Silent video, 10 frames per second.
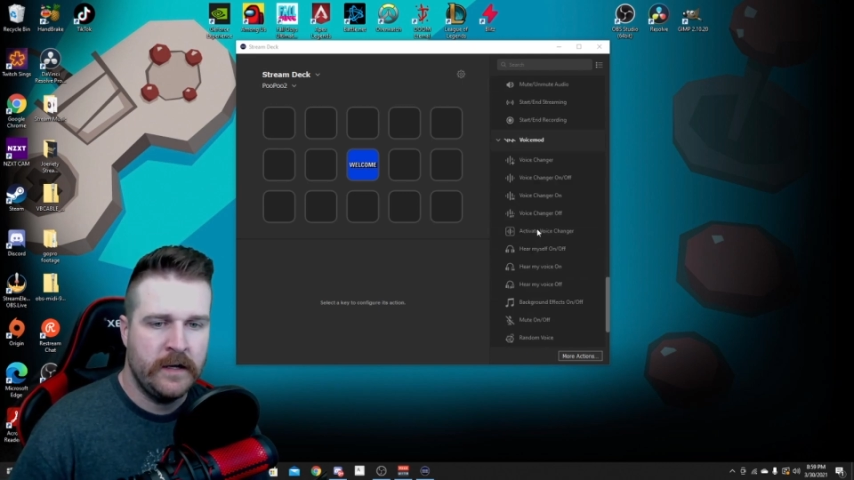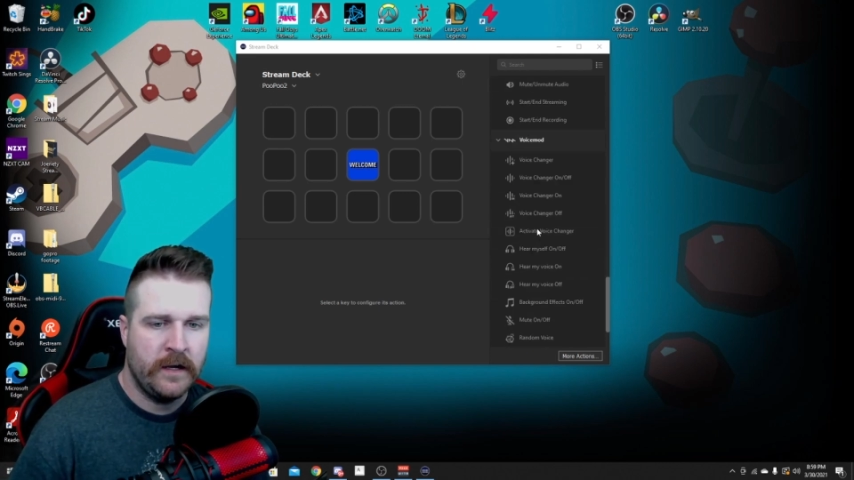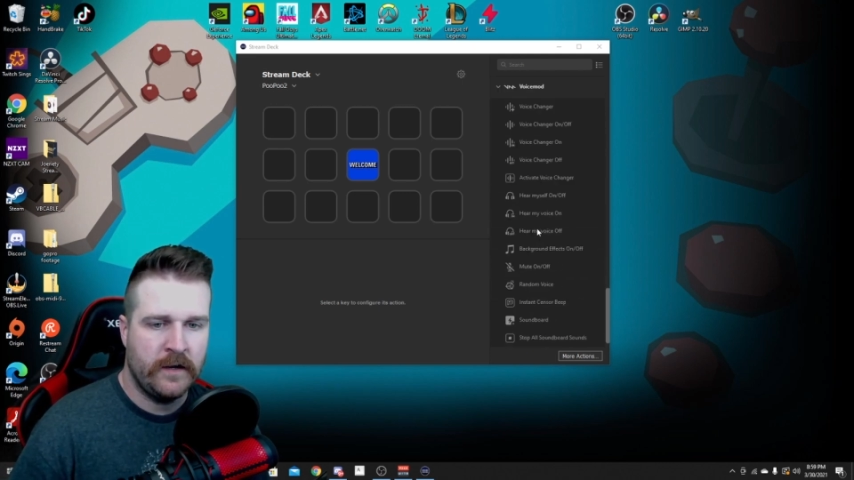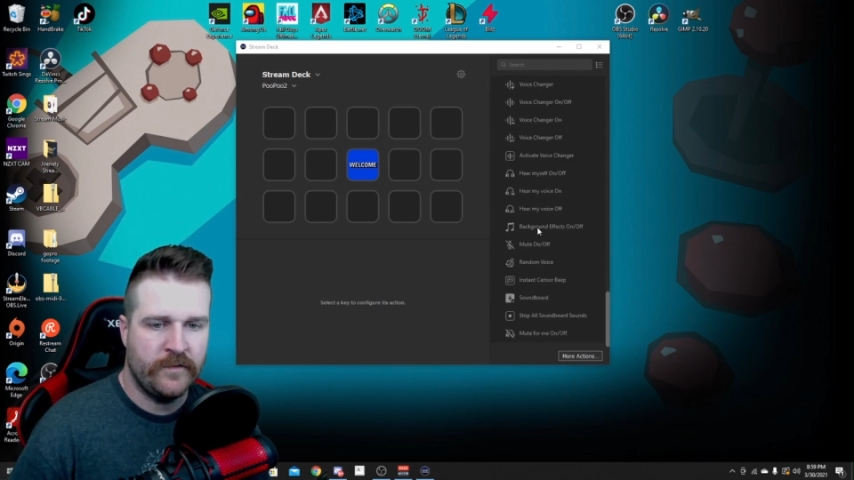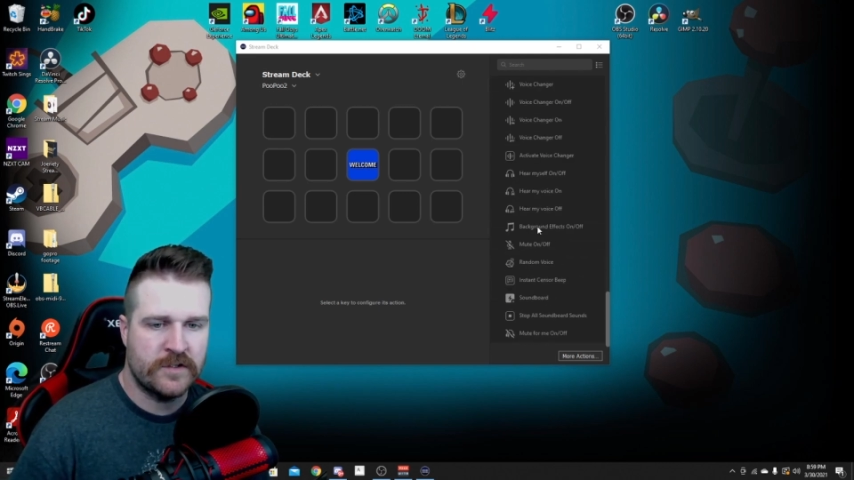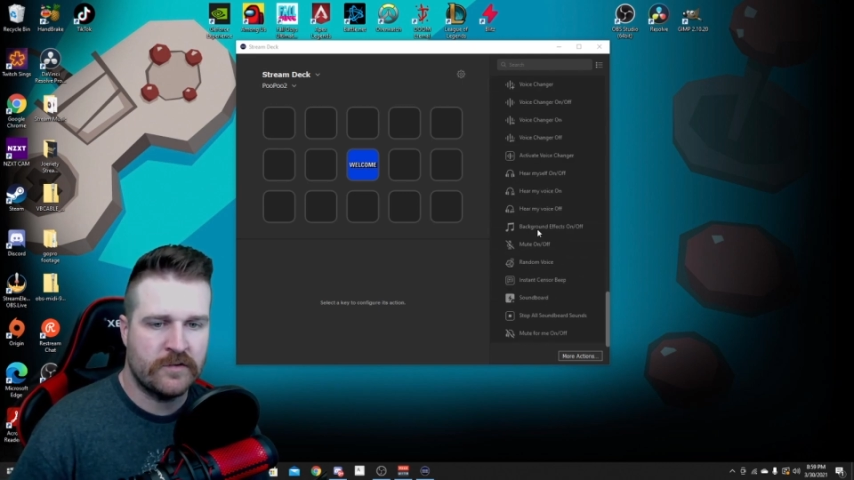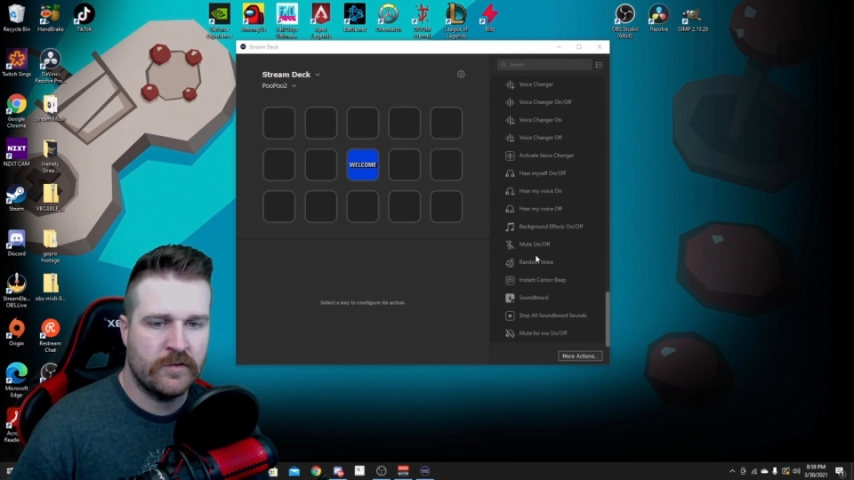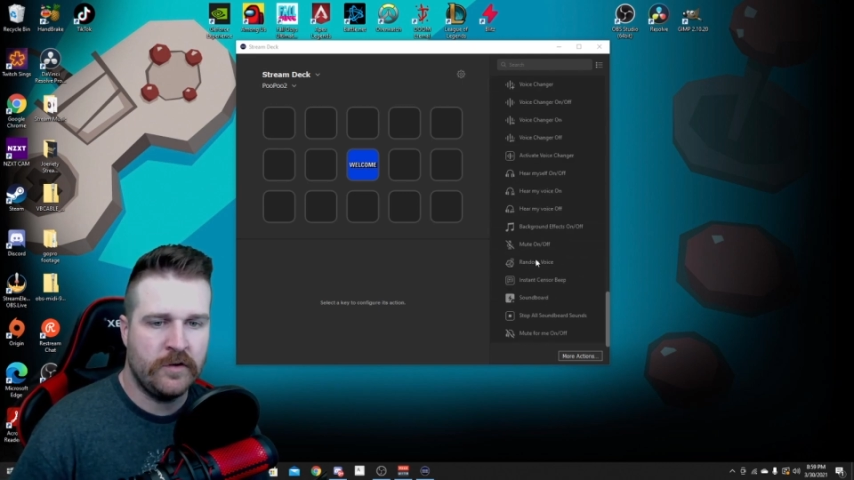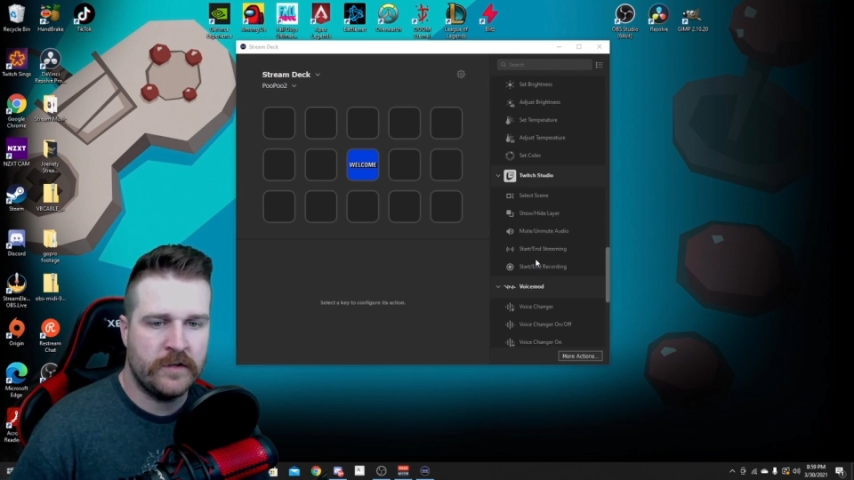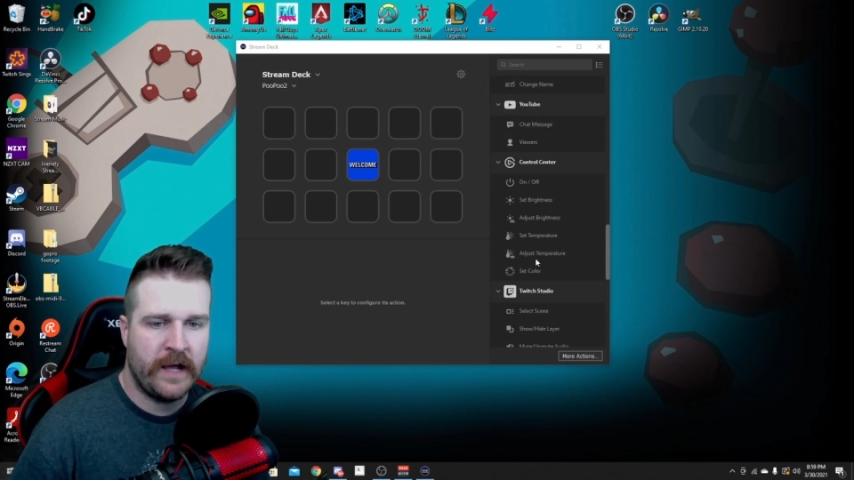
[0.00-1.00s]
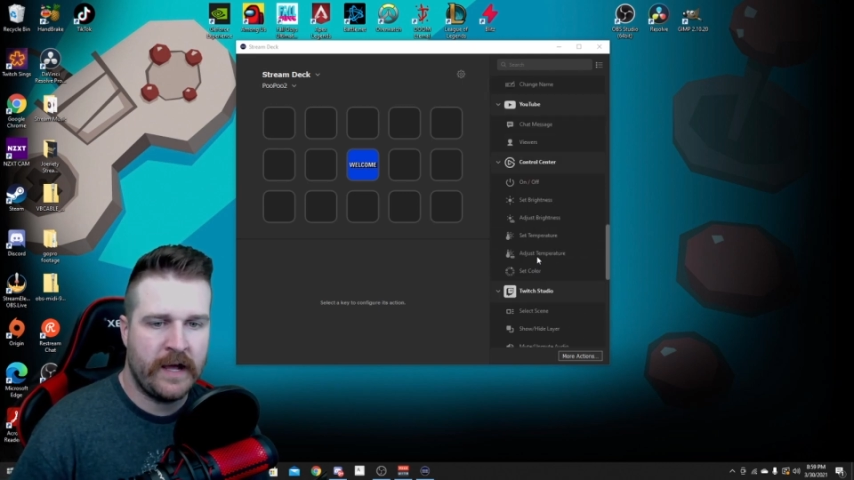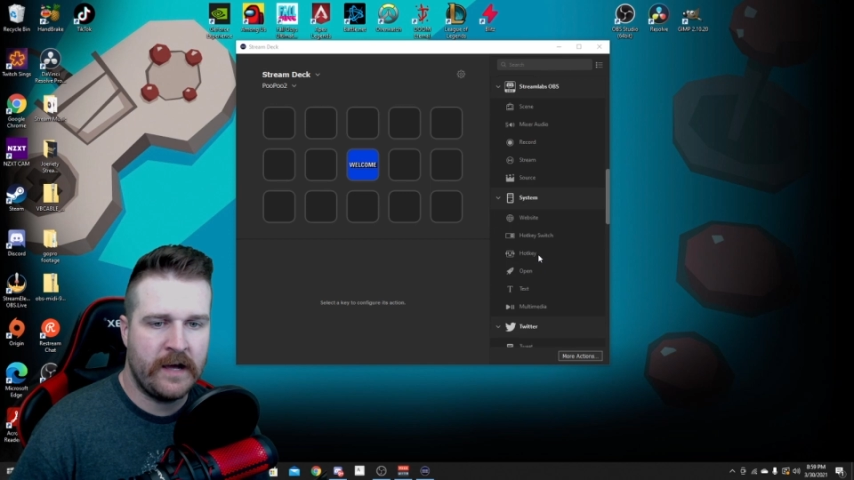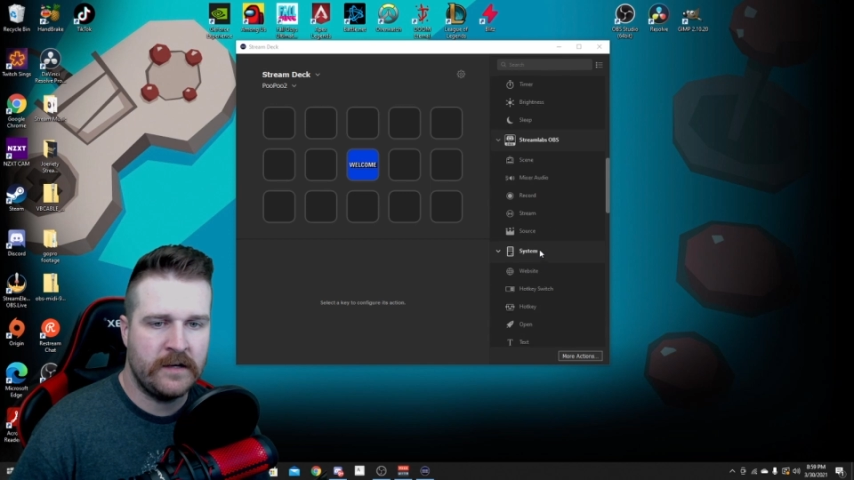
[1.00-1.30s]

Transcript: and if you scroll down,